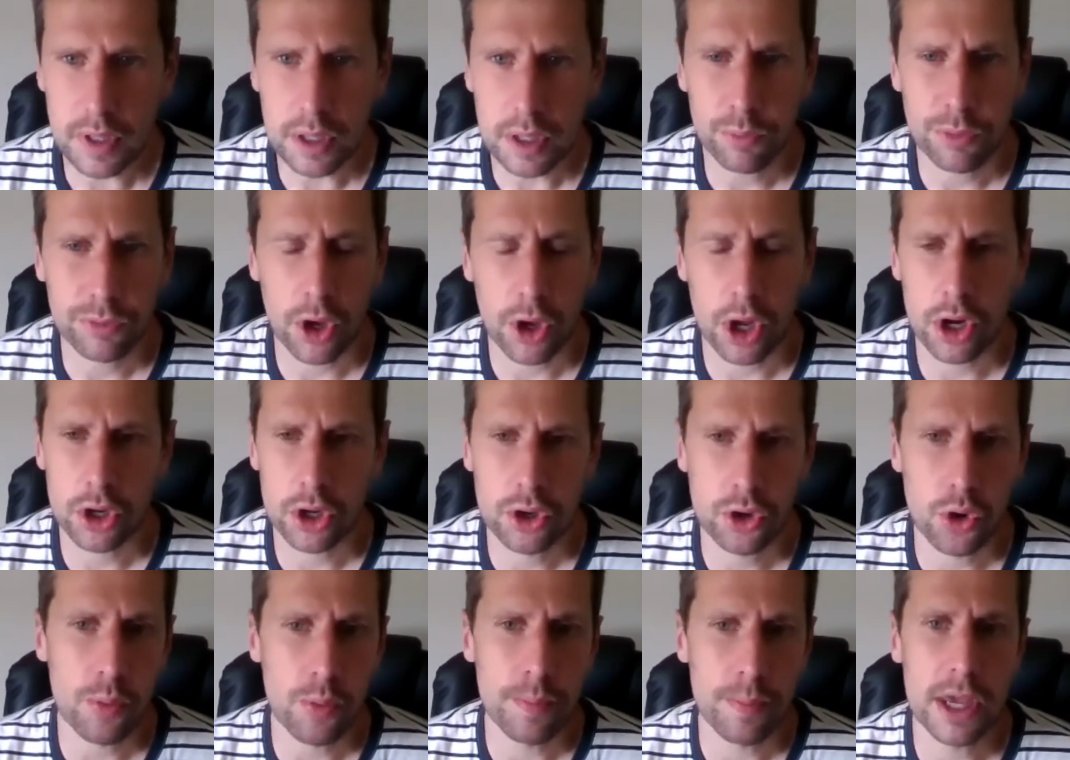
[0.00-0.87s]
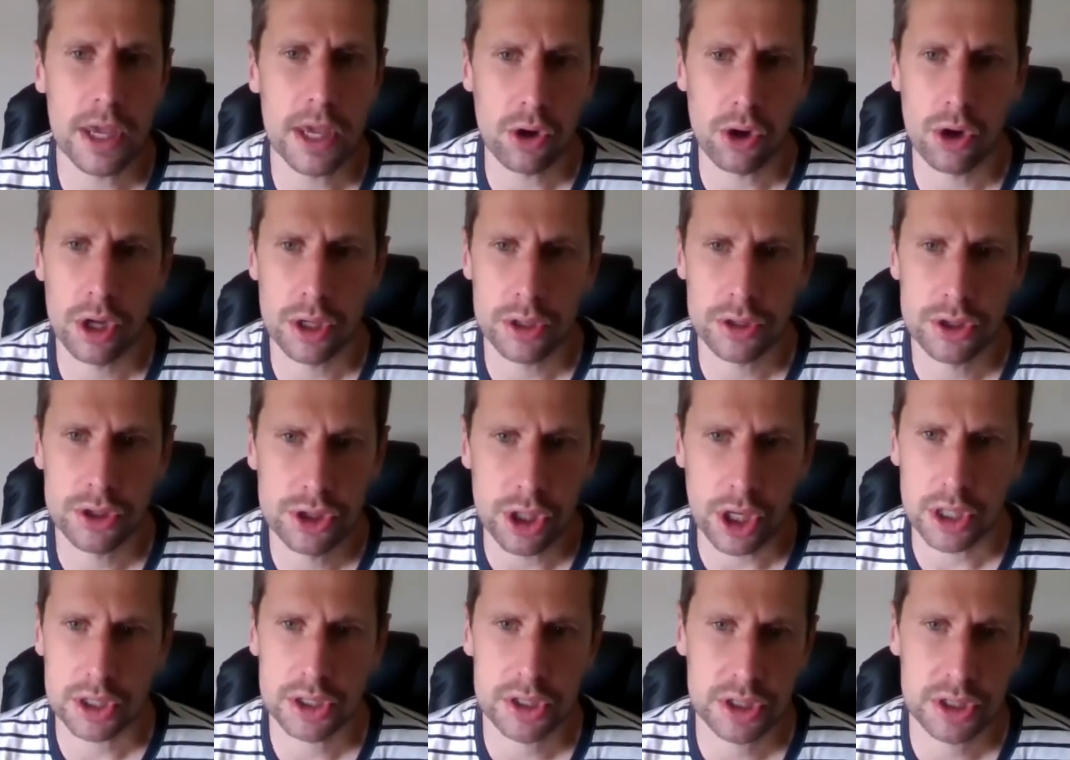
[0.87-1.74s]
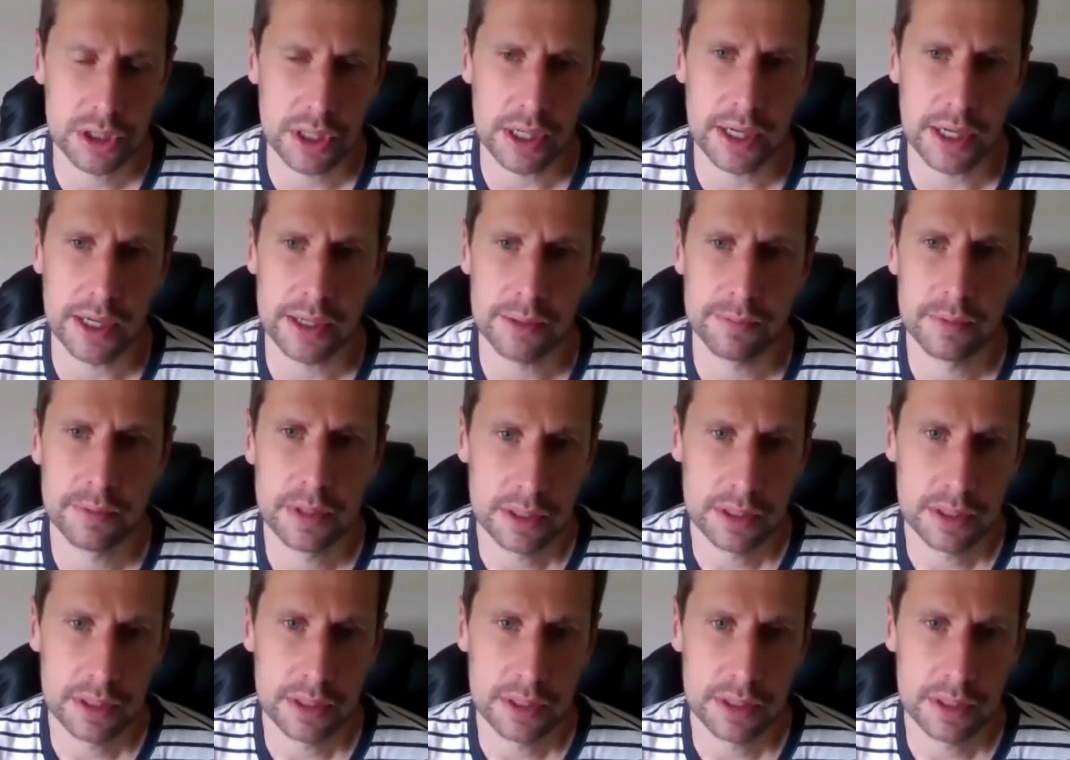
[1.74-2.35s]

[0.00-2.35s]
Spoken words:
we've got to go beyond just a